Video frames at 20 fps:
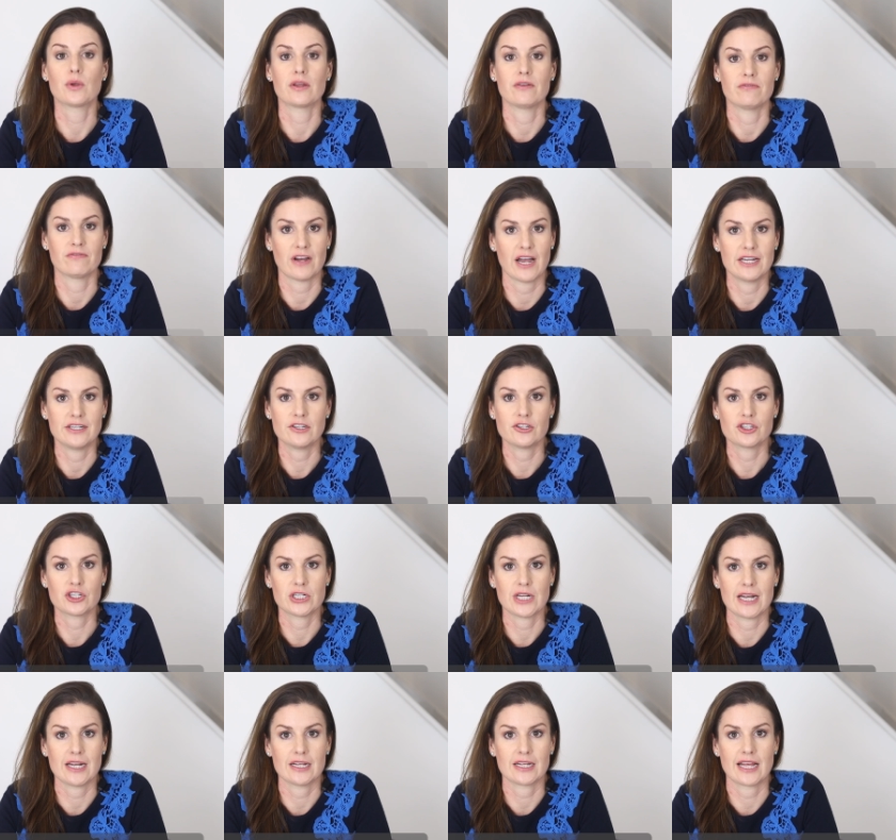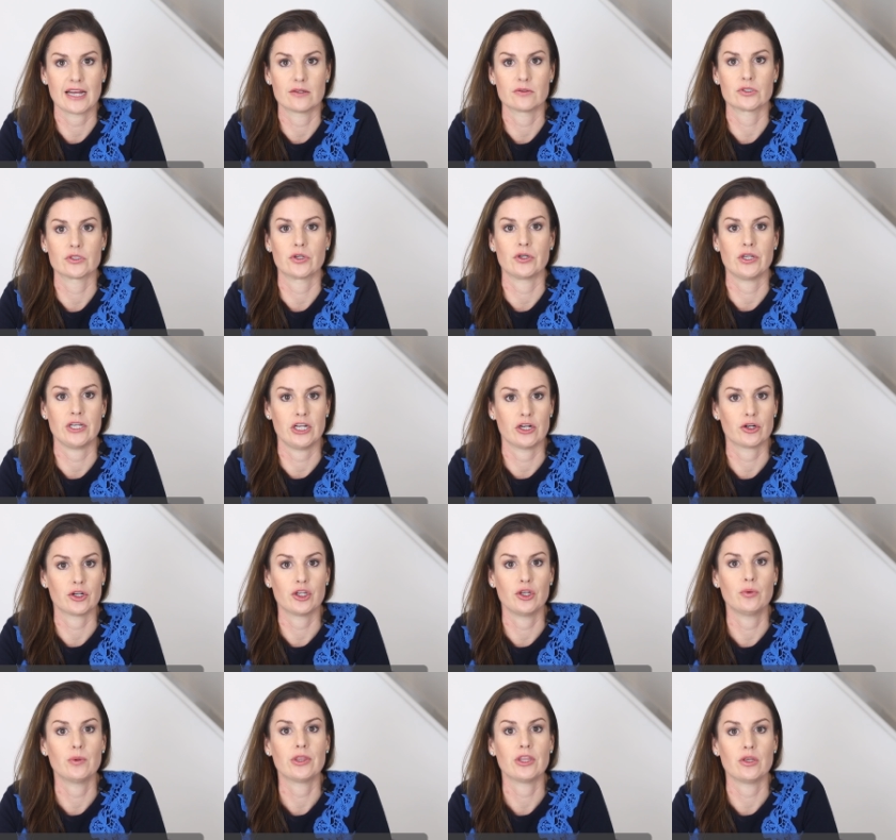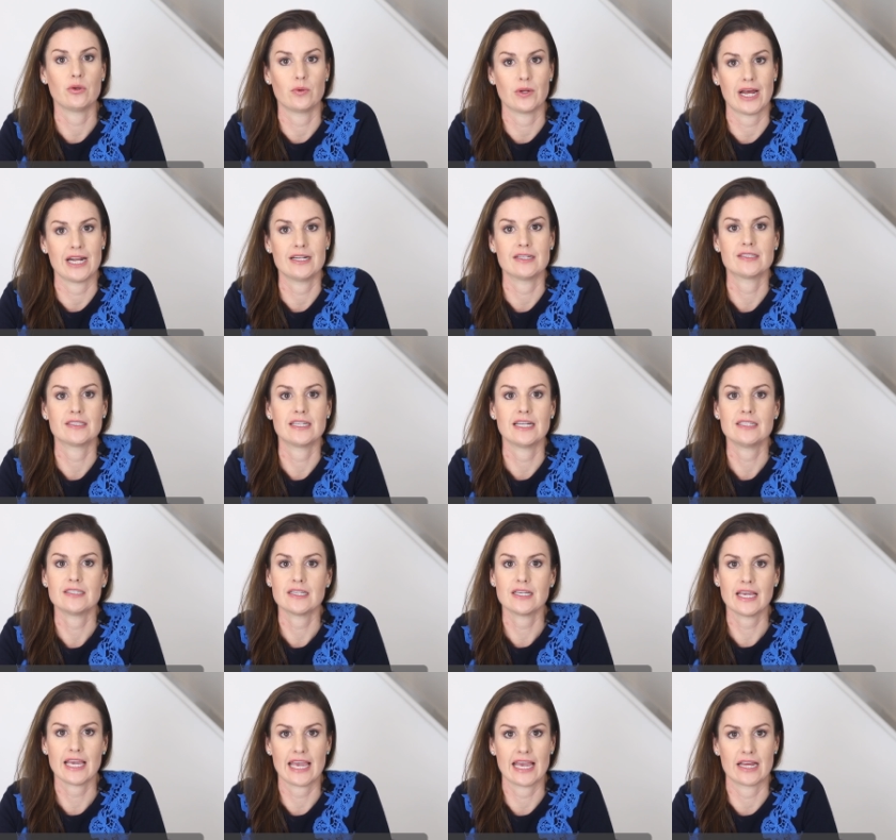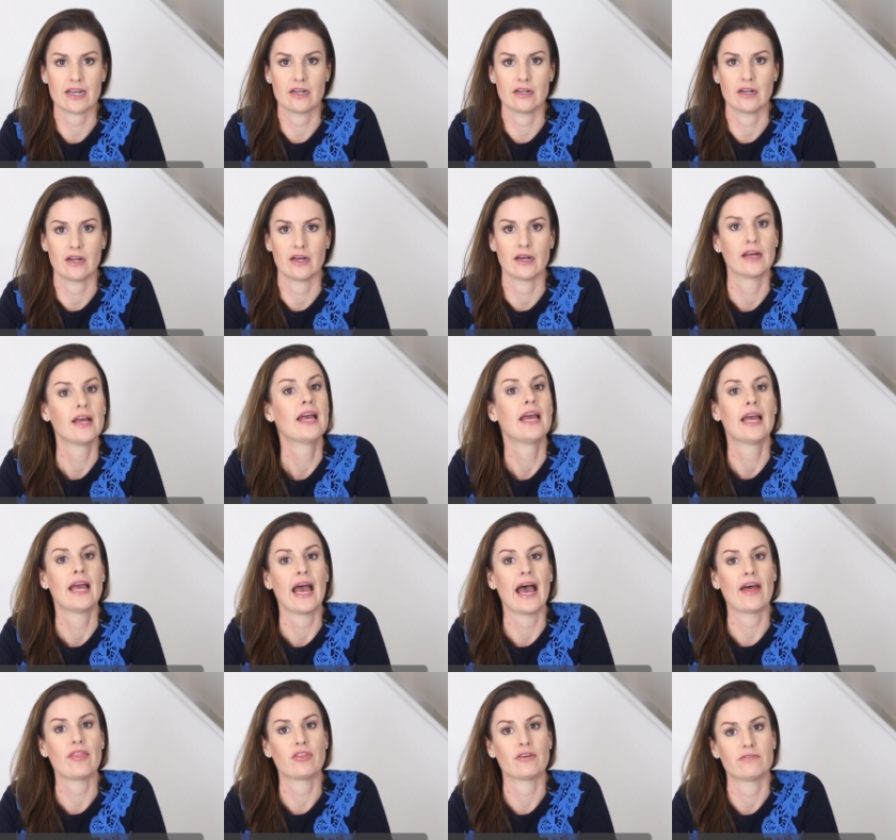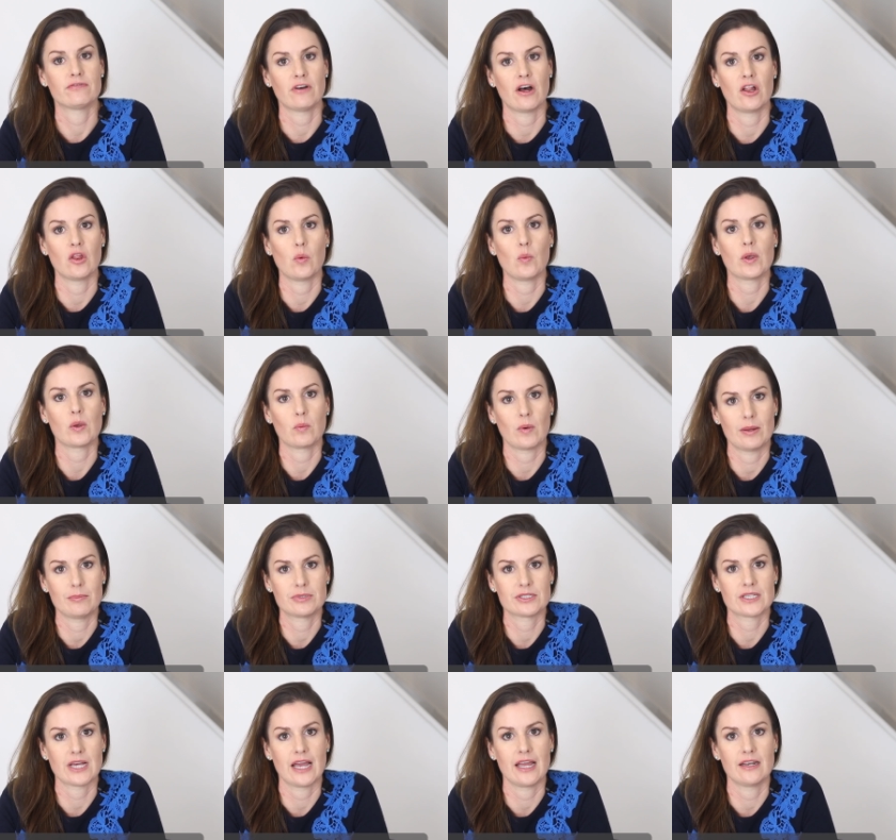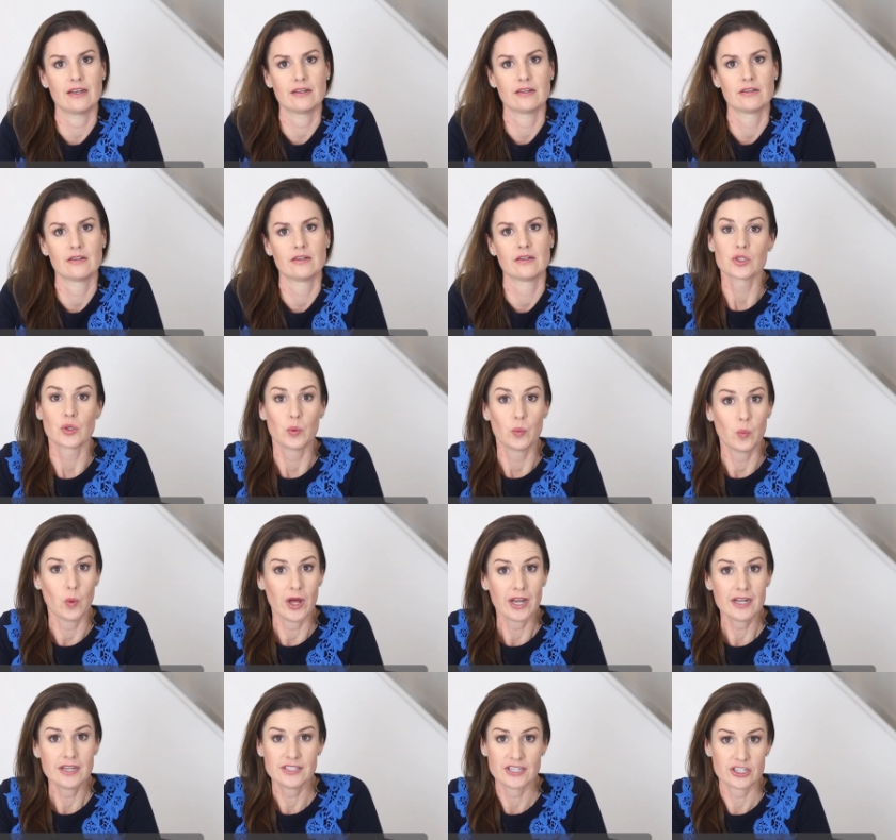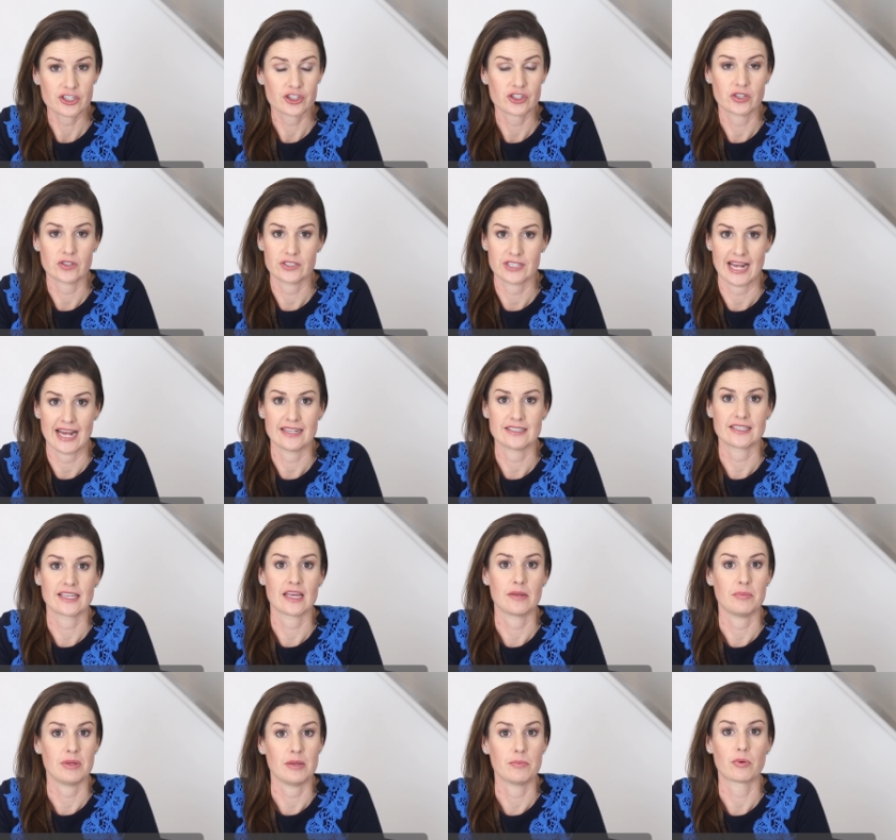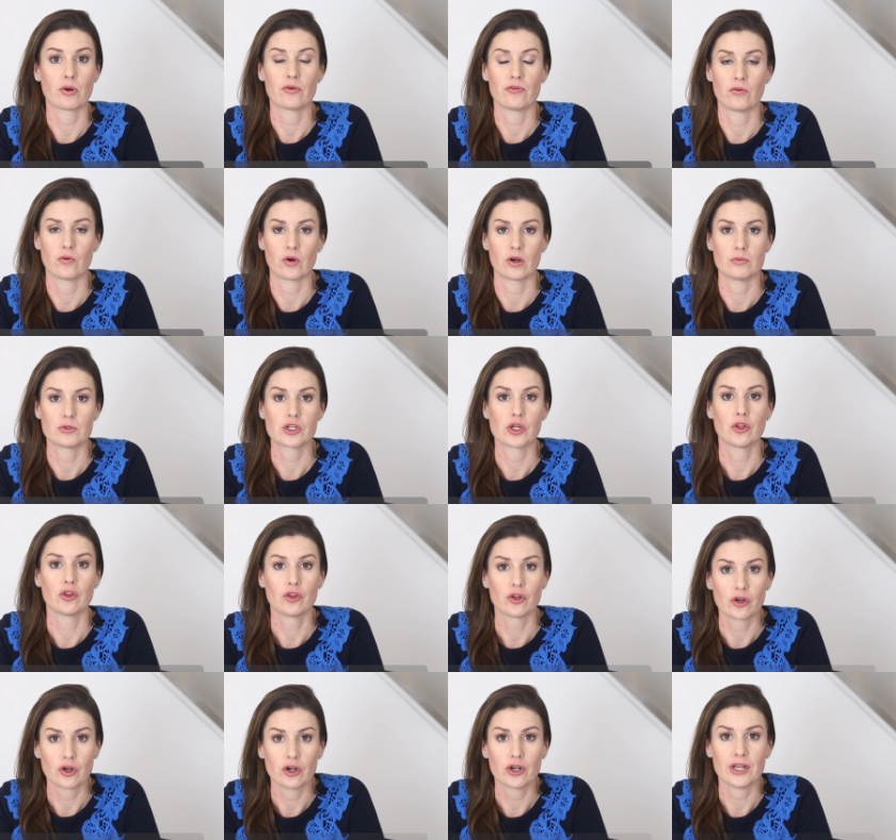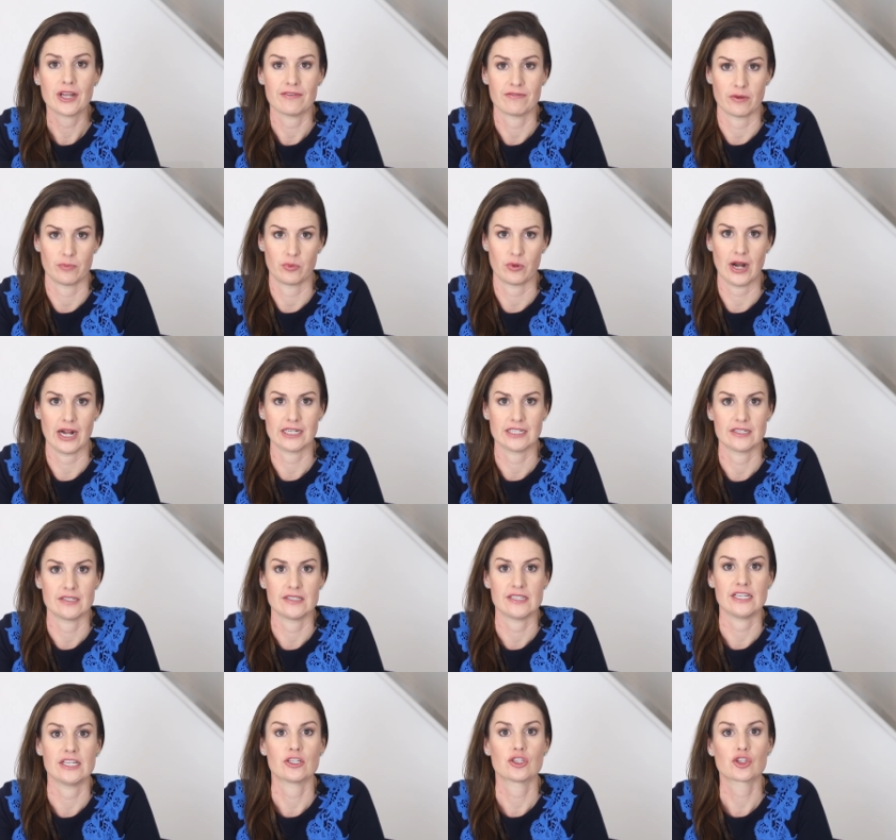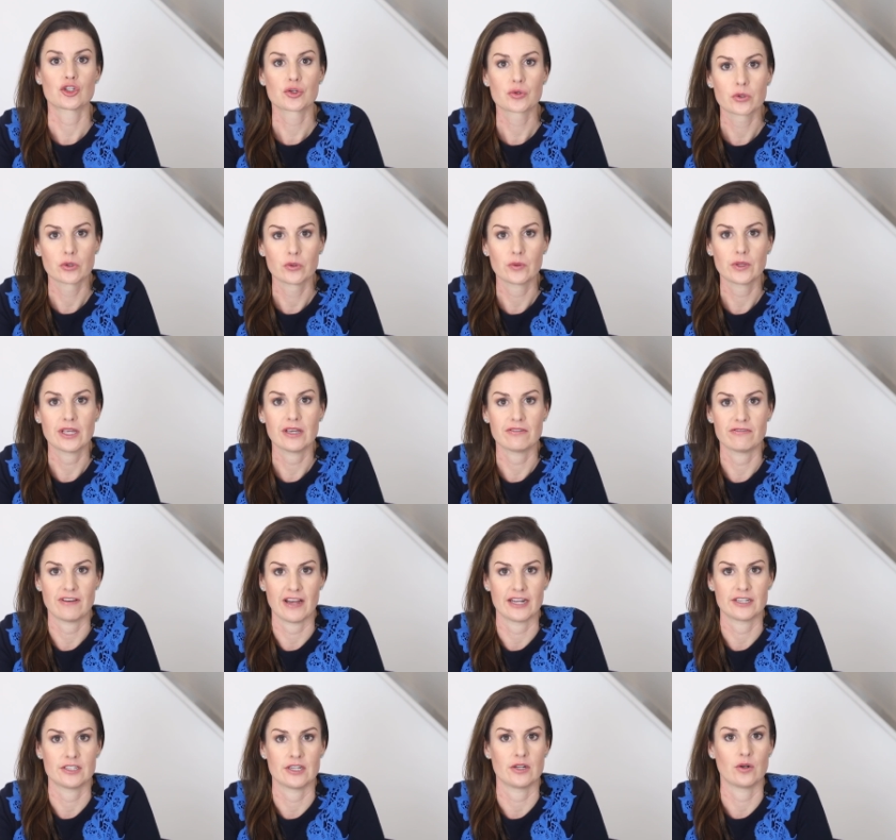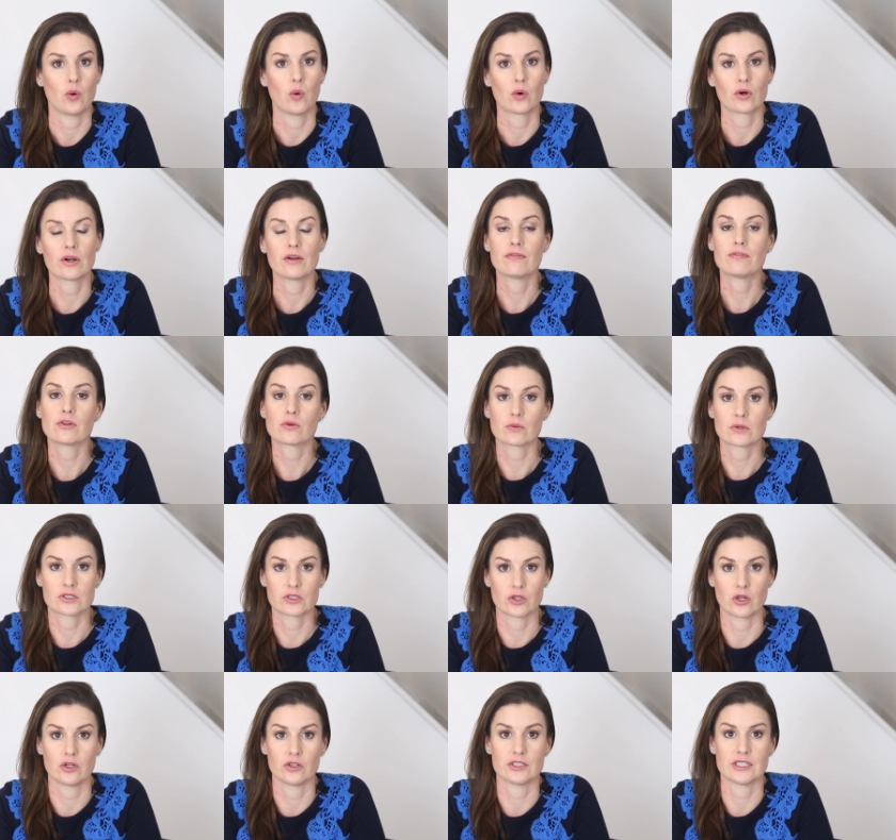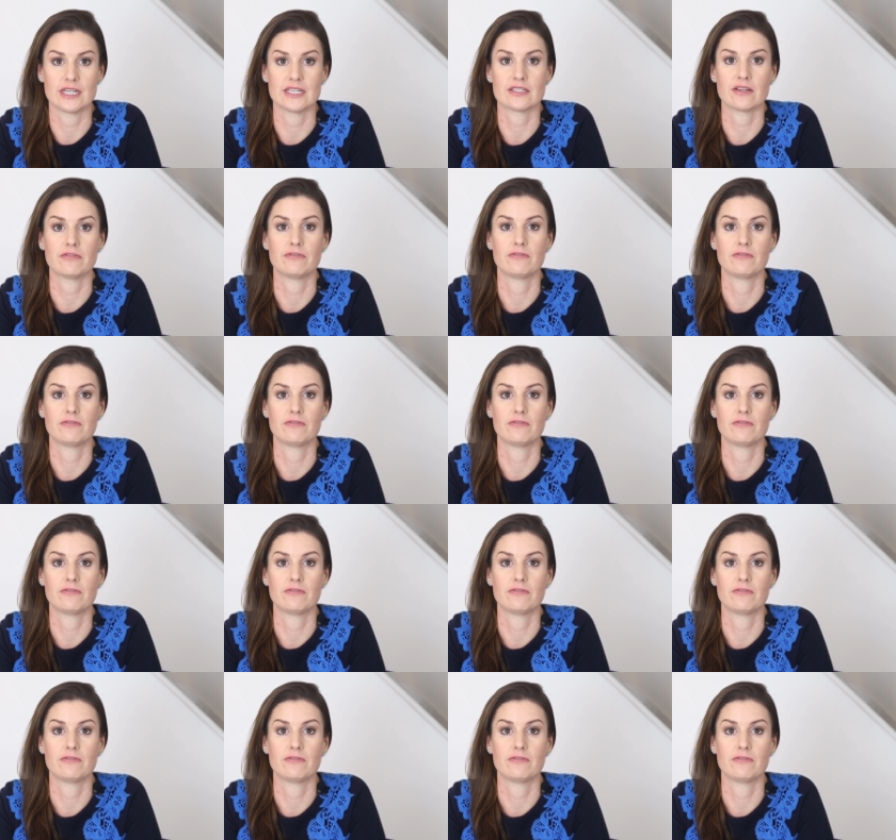You can find a genetic counselor near you in the United States and Canada at the following website: So what additional tests can be performed to learn if a pregnancy is truly affected or if the result